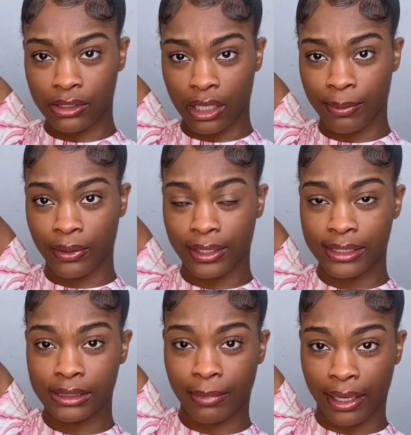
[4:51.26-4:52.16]
about
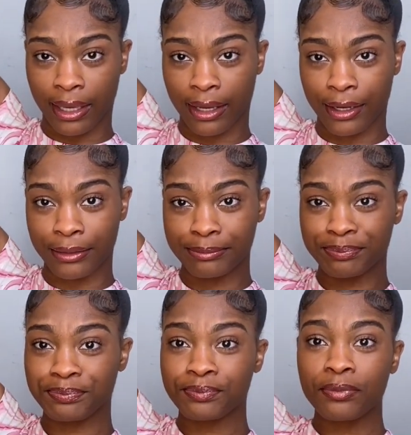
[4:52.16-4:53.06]
is my hair.
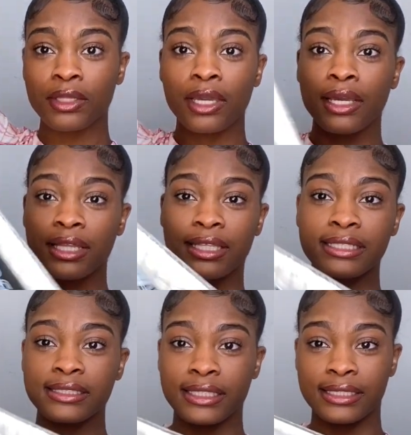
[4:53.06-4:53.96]

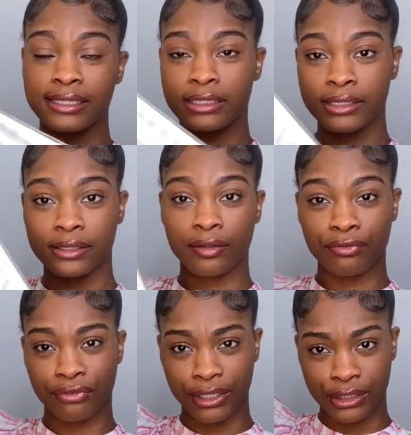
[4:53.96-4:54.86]
This is
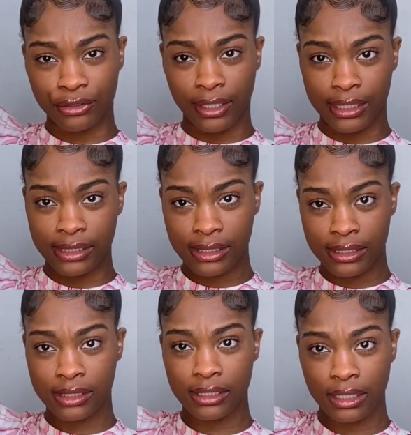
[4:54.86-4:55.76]
Free
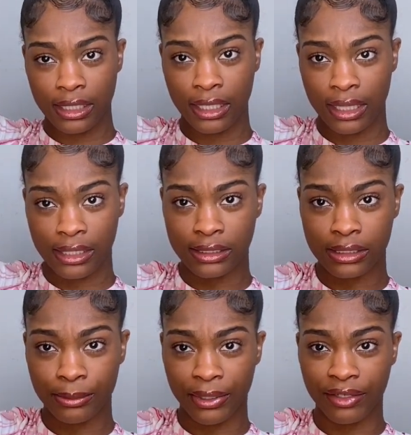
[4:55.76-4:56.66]
Tress. This is
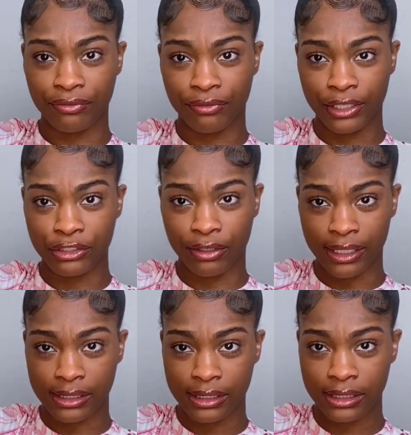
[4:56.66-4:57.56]
the brand Free
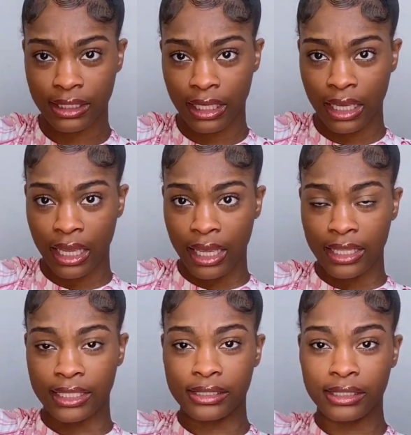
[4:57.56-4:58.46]
Tress.
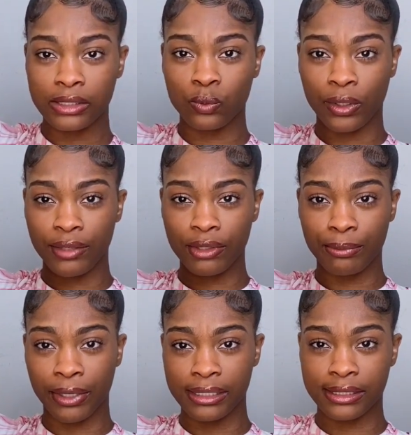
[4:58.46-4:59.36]
This is one of the
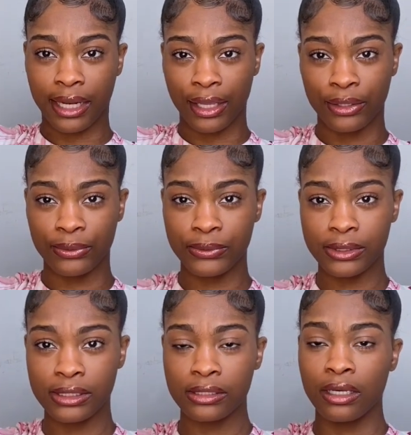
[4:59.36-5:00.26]
brands that I use.